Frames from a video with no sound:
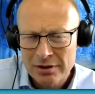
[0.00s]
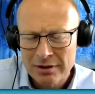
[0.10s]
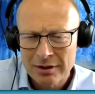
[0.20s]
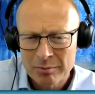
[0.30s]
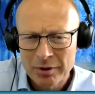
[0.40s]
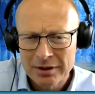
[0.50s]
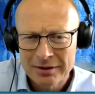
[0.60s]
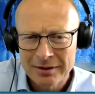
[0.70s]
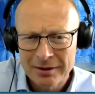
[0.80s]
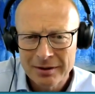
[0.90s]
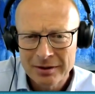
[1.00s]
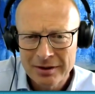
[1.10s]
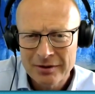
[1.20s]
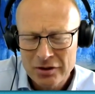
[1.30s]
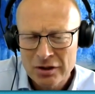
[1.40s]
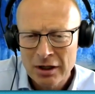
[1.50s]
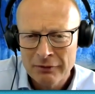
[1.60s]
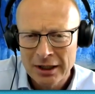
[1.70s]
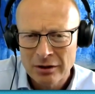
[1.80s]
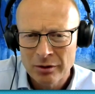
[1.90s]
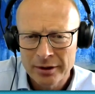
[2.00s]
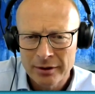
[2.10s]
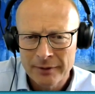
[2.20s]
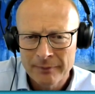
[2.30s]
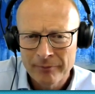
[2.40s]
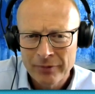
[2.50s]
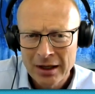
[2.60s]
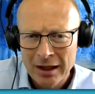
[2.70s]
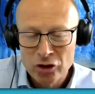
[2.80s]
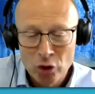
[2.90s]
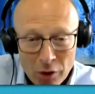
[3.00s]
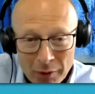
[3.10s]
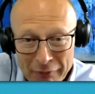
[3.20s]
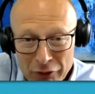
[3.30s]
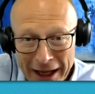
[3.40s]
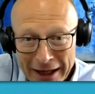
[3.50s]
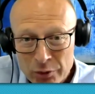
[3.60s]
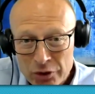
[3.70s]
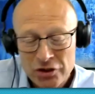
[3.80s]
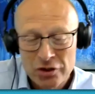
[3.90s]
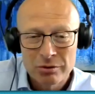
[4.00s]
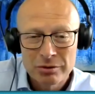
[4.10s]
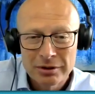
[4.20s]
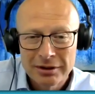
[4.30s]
but there's a lot of that going on. You don't have the language issue.